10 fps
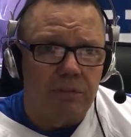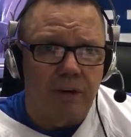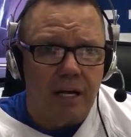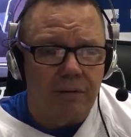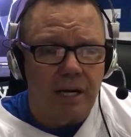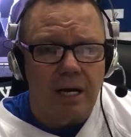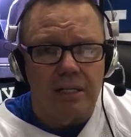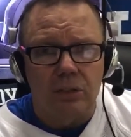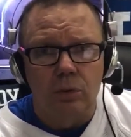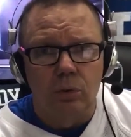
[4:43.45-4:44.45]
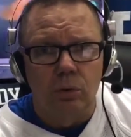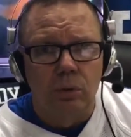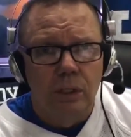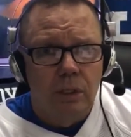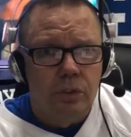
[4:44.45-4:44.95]
5A high school,
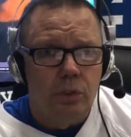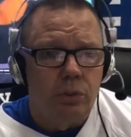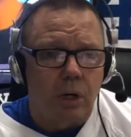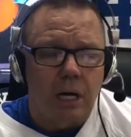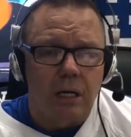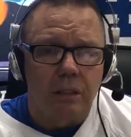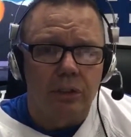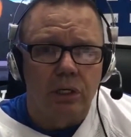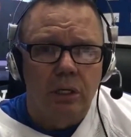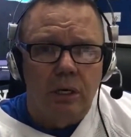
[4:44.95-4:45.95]
junior college.